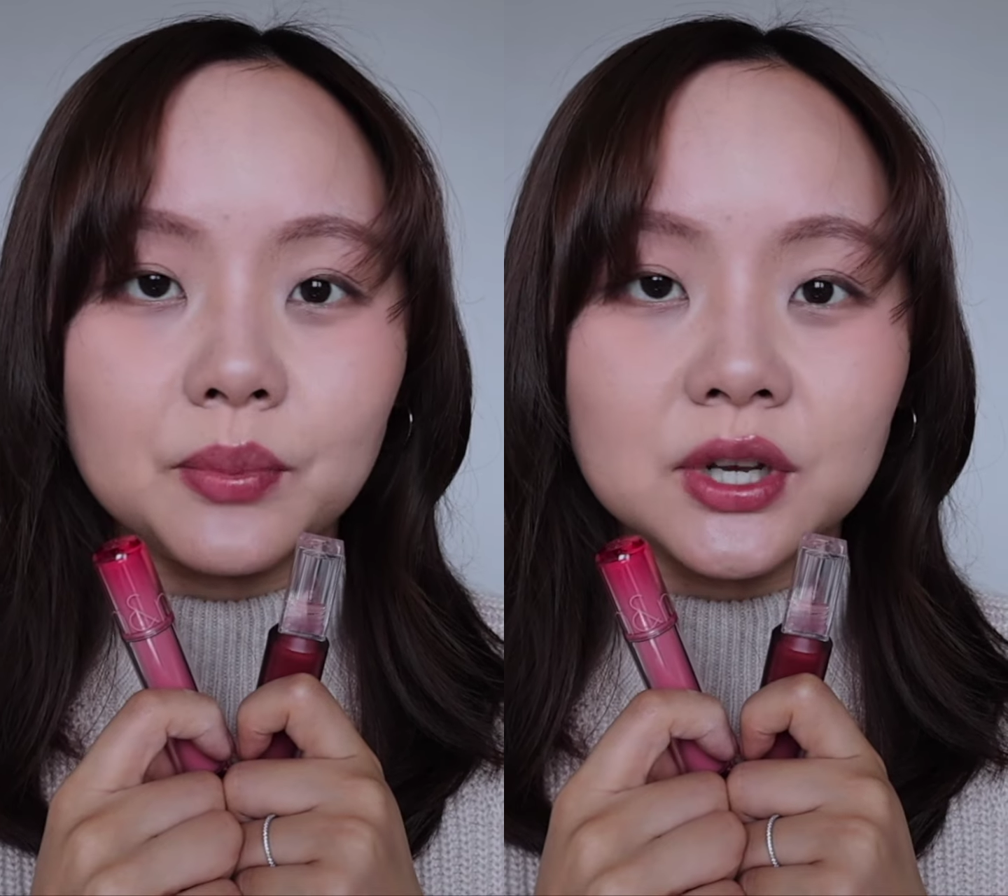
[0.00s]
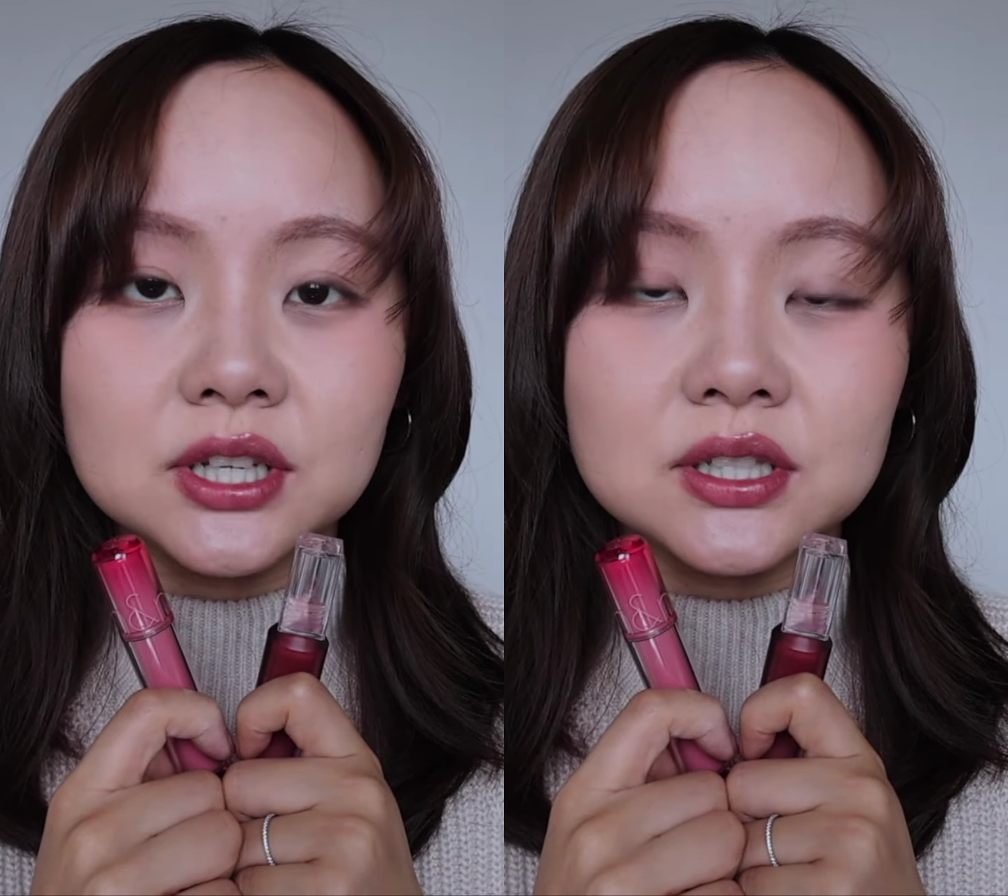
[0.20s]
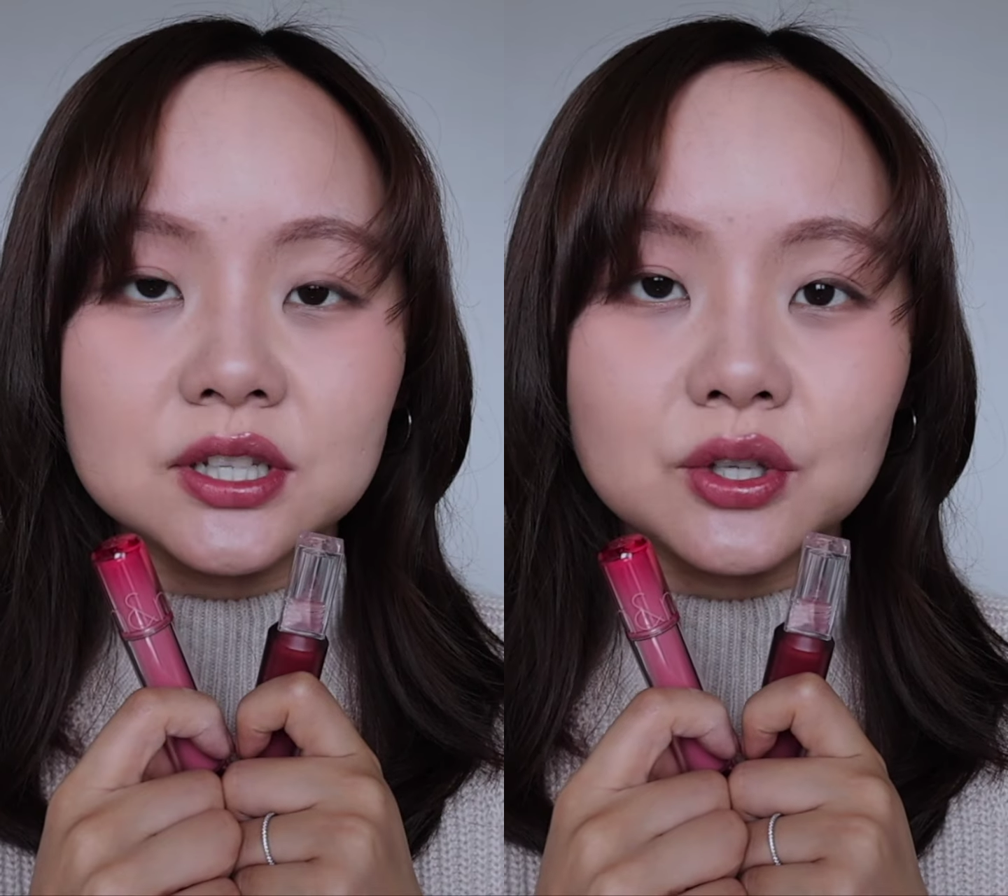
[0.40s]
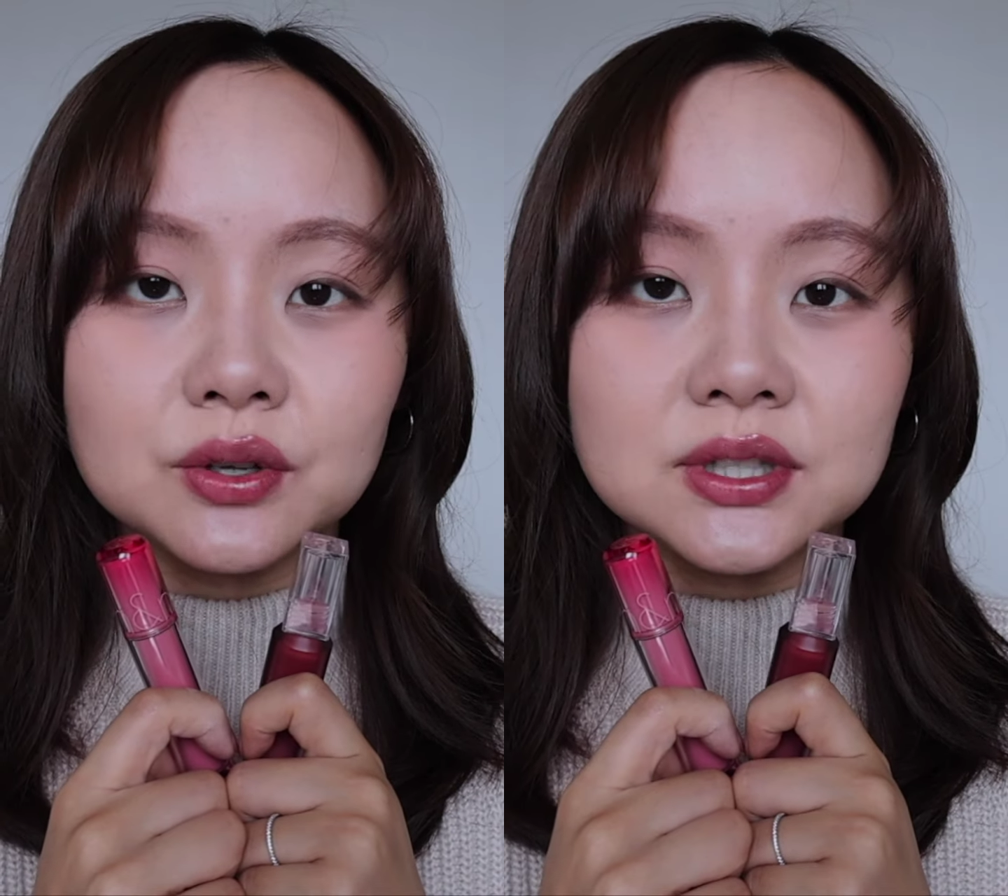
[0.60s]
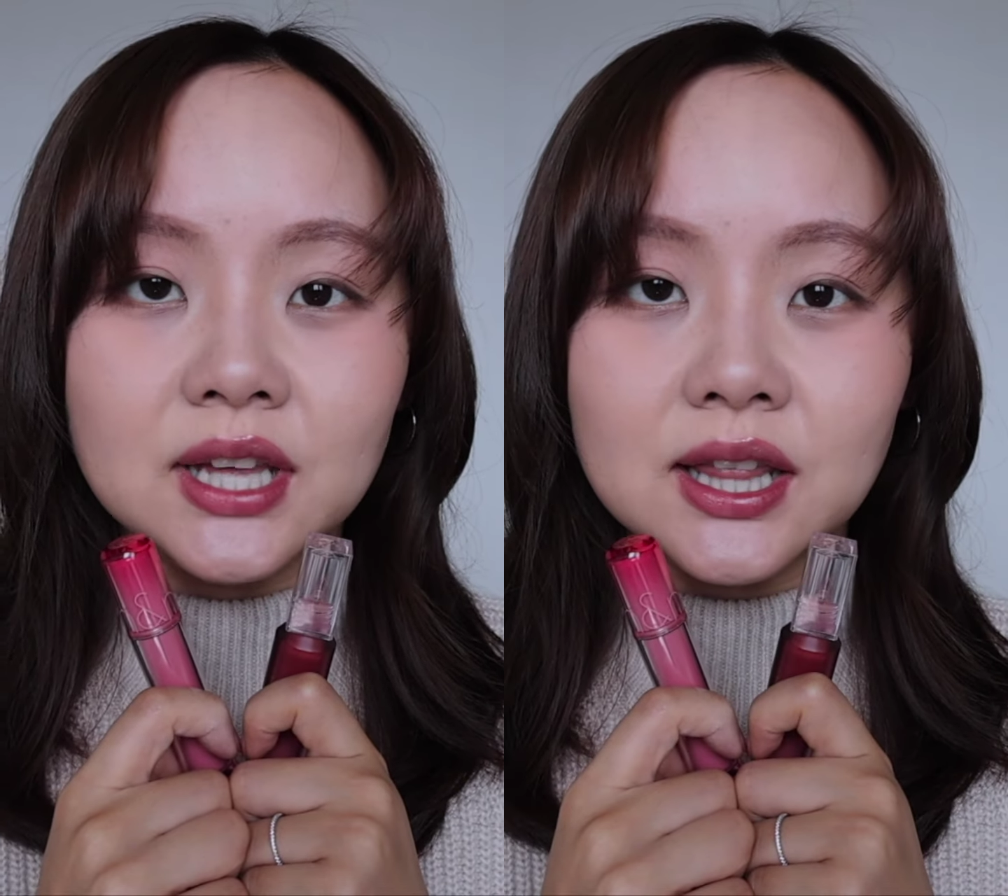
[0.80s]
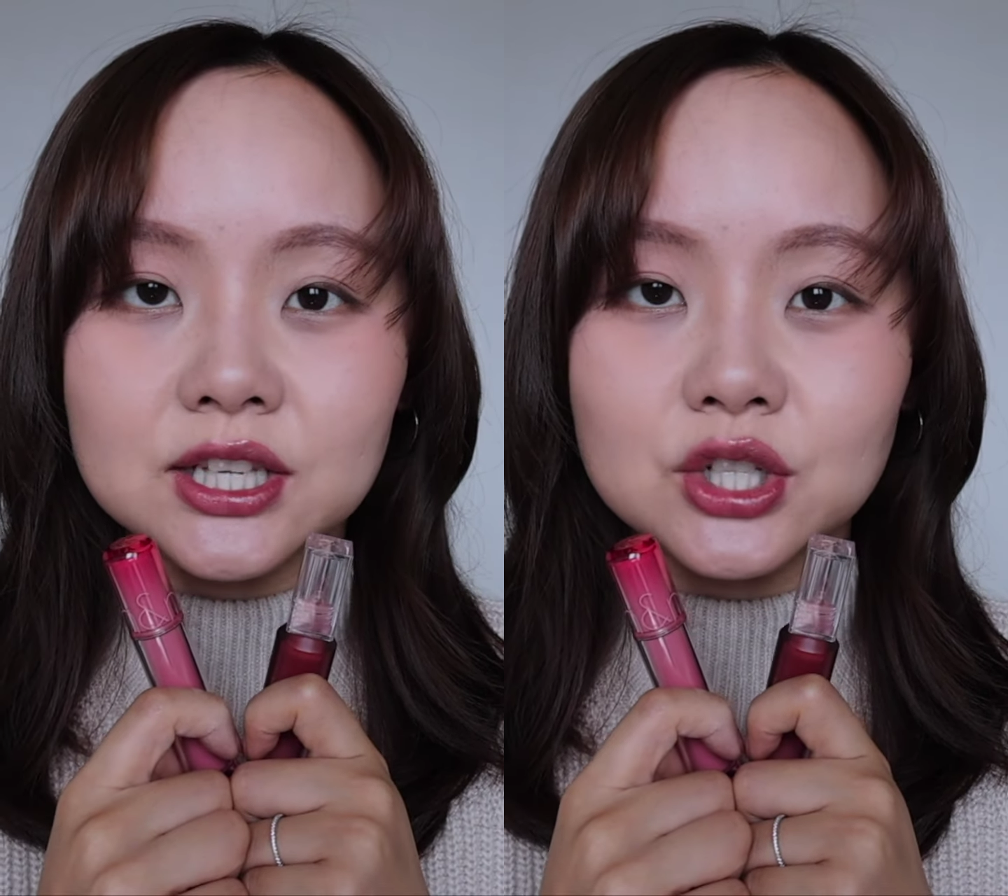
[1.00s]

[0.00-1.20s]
but it does go slightly